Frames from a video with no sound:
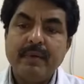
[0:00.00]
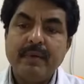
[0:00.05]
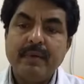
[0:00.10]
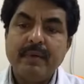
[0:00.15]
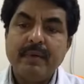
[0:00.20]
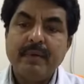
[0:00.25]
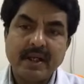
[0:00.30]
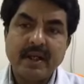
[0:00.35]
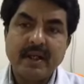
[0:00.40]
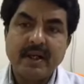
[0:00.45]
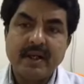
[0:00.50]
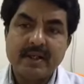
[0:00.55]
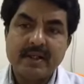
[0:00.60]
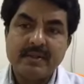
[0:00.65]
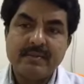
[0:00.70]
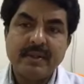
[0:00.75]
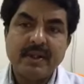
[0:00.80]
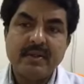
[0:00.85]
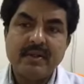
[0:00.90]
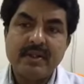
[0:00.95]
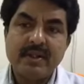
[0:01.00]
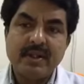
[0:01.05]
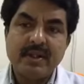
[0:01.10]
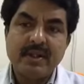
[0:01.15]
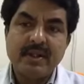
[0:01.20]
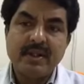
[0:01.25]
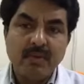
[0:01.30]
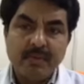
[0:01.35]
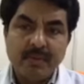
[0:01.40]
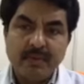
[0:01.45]
sinus, because it's
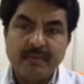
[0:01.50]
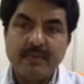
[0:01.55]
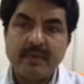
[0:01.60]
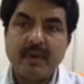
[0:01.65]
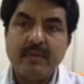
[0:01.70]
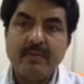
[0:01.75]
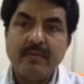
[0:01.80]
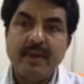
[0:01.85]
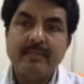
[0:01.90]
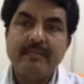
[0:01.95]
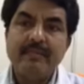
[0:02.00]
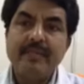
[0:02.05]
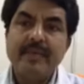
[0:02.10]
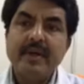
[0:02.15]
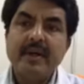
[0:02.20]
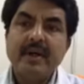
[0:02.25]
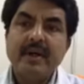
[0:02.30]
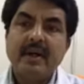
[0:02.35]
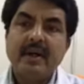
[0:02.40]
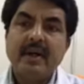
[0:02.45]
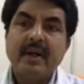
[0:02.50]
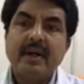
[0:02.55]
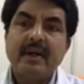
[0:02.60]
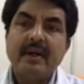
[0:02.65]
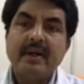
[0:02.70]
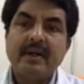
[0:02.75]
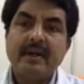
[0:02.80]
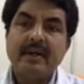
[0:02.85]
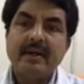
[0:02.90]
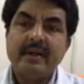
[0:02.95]
a common problem
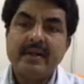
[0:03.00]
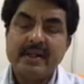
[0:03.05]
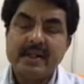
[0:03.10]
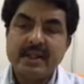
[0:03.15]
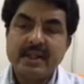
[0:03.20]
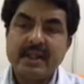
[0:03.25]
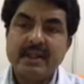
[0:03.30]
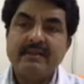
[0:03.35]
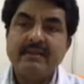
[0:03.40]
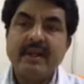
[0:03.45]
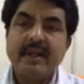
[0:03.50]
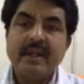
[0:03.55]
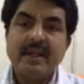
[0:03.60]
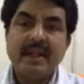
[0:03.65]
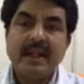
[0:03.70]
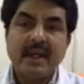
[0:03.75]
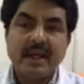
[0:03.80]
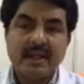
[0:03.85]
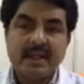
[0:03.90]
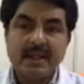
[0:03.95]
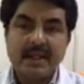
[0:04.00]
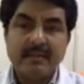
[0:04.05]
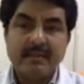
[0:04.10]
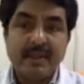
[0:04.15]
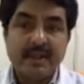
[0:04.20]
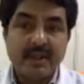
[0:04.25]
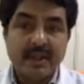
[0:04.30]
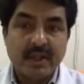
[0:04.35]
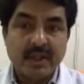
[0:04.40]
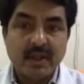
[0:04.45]
and it is given in the exam
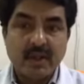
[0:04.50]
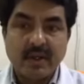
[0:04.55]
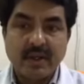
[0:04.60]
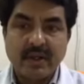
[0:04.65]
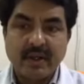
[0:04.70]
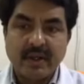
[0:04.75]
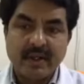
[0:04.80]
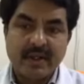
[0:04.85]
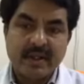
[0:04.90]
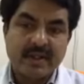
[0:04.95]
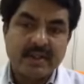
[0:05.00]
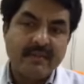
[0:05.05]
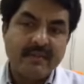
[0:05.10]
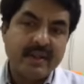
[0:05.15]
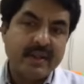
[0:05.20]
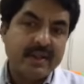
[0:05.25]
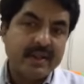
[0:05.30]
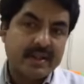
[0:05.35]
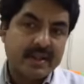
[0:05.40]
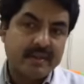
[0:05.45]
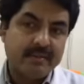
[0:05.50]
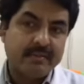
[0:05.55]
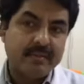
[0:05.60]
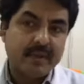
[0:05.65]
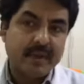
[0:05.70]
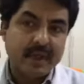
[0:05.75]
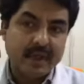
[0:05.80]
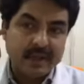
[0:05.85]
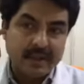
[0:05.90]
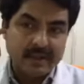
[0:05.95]
as a short case, very
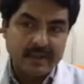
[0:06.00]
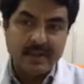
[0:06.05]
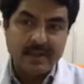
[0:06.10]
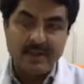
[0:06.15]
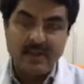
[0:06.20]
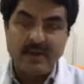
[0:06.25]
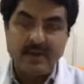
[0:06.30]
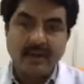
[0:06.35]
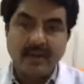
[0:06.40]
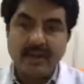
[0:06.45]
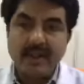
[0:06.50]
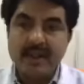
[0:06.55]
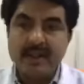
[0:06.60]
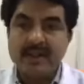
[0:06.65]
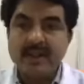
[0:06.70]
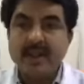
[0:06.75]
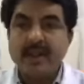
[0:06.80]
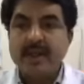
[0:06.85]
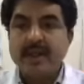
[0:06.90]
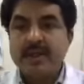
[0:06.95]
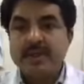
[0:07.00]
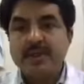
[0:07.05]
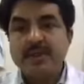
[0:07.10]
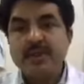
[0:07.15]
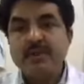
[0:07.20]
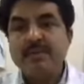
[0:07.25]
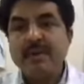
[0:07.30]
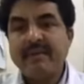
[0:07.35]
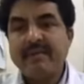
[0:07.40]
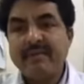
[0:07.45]
simple short case. So
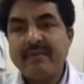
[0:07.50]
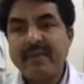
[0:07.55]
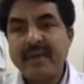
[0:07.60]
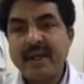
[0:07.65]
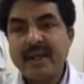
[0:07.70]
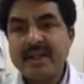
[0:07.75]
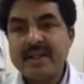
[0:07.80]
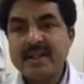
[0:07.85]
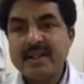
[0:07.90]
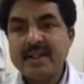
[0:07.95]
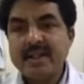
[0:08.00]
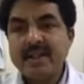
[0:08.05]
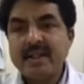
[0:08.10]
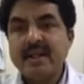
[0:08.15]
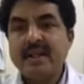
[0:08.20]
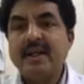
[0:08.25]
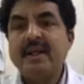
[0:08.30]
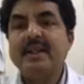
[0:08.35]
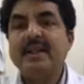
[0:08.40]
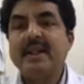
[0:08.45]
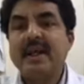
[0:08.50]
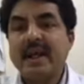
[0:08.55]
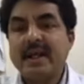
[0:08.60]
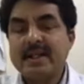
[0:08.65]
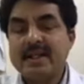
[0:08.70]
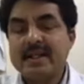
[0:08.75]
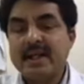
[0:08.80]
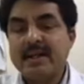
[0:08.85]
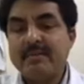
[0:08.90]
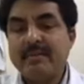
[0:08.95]
you may face in the
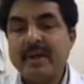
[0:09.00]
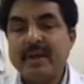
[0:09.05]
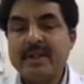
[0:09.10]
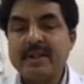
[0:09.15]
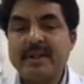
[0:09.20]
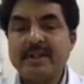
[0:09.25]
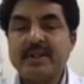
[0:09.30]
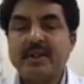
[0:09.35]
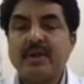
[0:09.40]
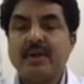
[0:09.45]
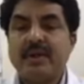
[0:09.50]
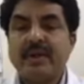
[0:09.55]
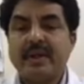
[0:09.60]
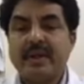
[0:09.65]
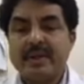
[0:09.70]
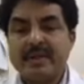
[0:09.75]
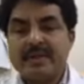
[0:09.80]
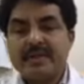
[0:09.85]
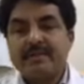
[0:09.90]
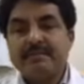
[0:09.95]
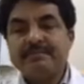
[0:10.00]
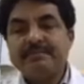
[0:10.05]
exam as a short case.